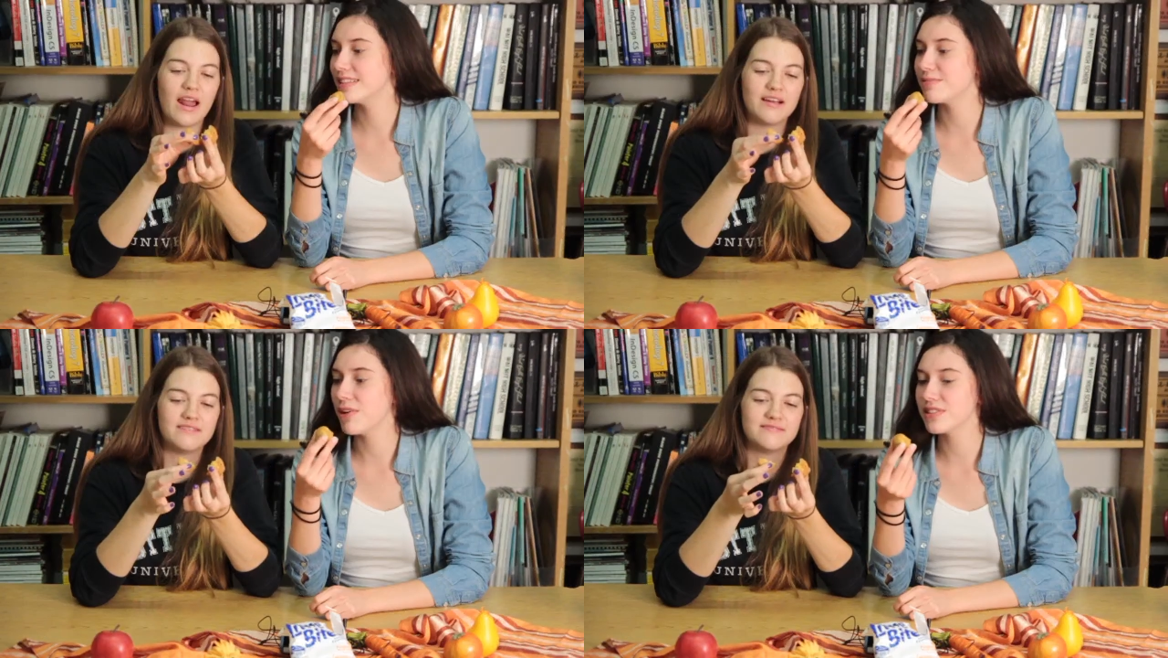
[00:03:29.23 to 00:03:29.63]
Speaker 1: It
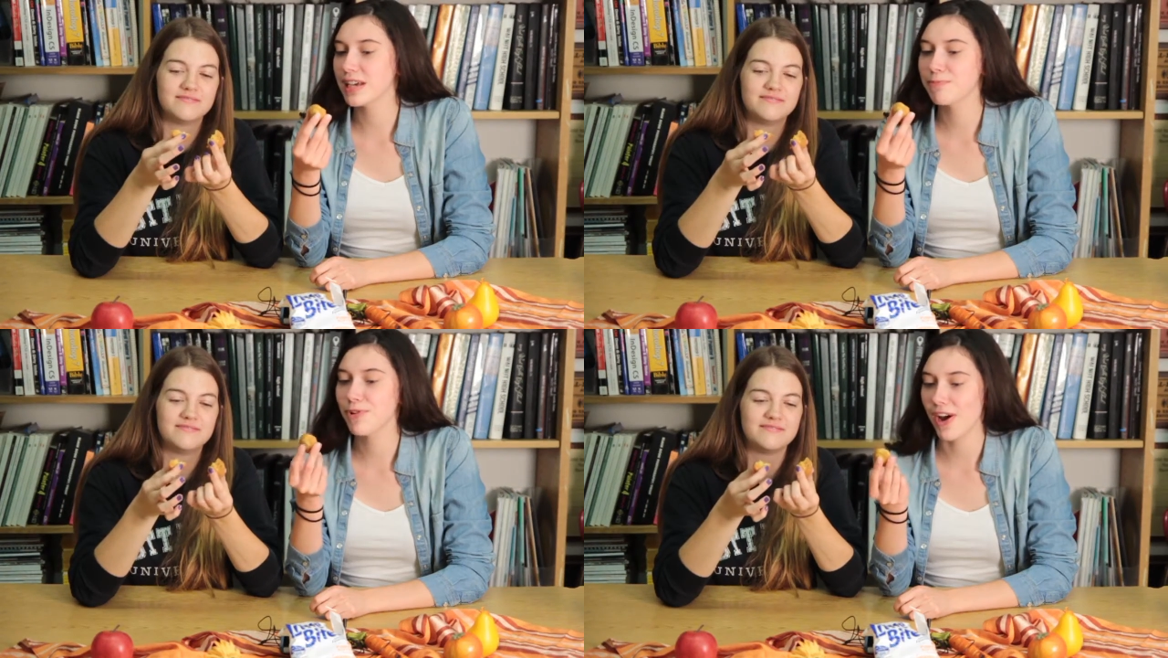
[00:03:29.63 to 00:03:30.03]
smells like
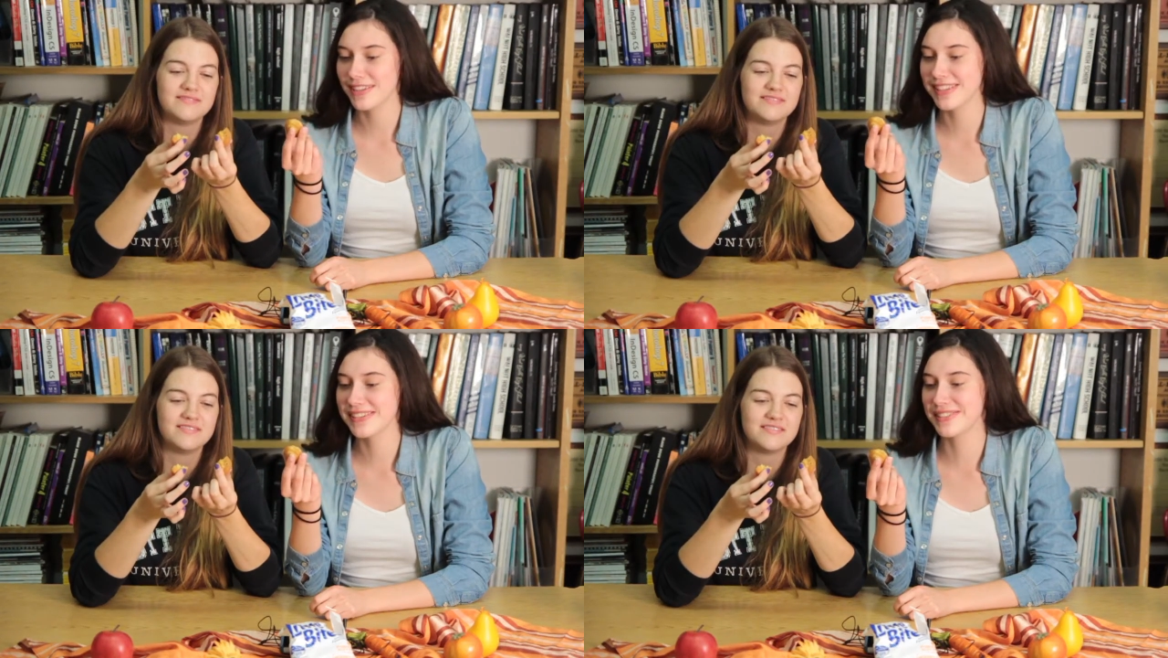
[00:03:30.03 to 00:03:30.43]

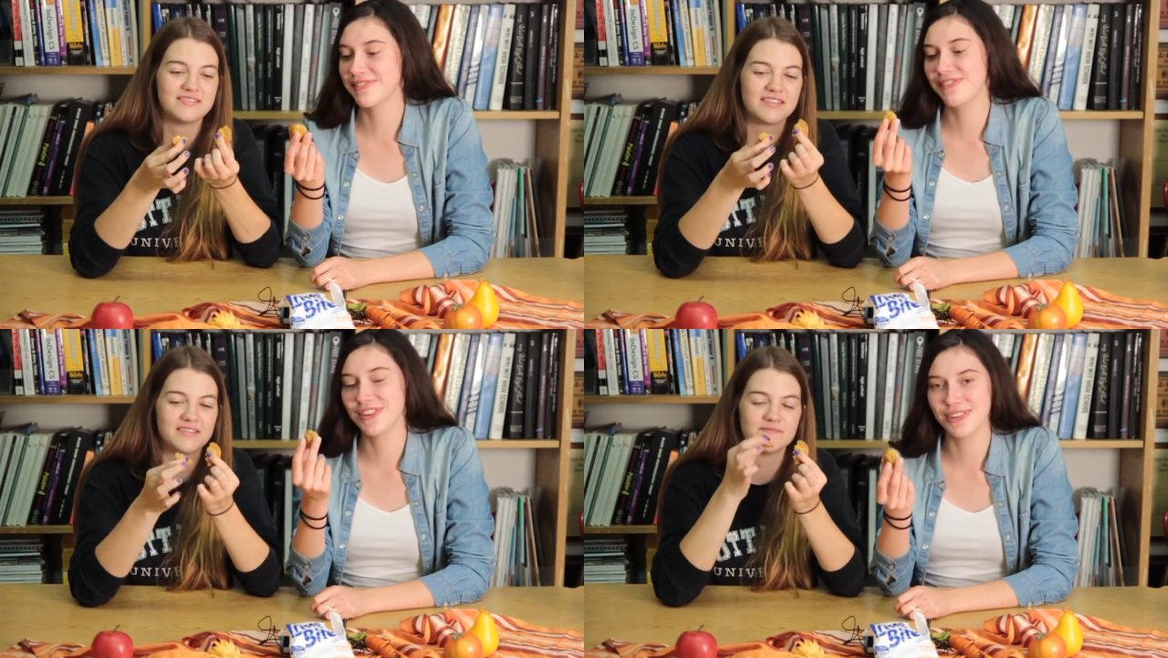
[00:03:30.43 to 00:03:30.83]
processed
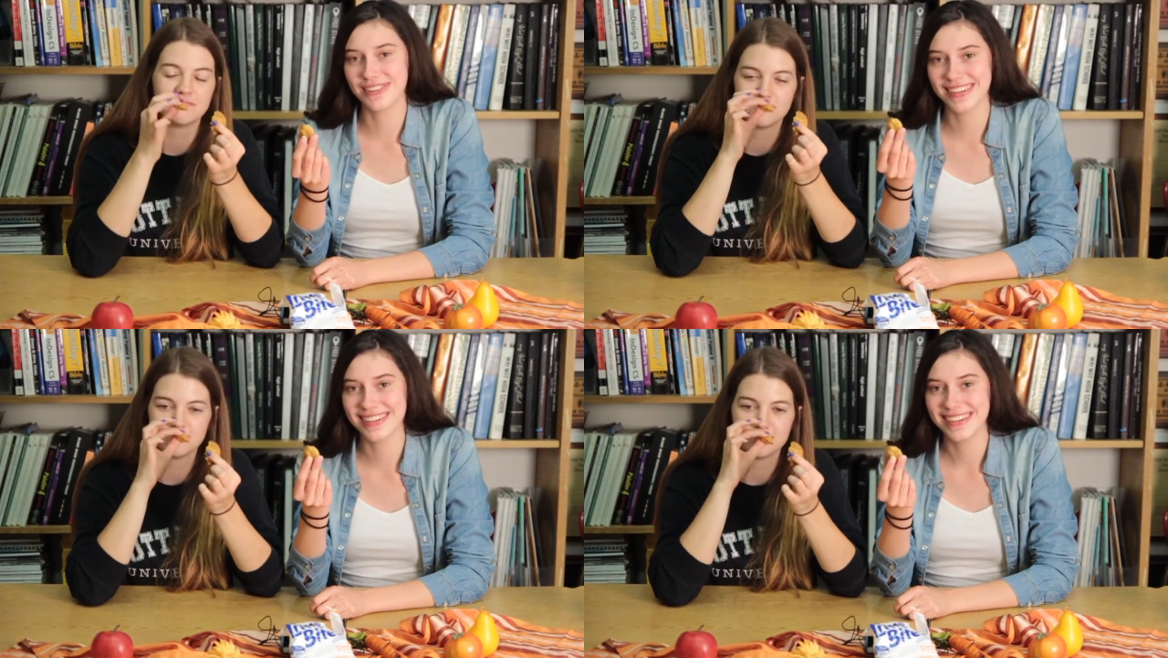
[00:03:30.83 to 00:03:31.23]
food,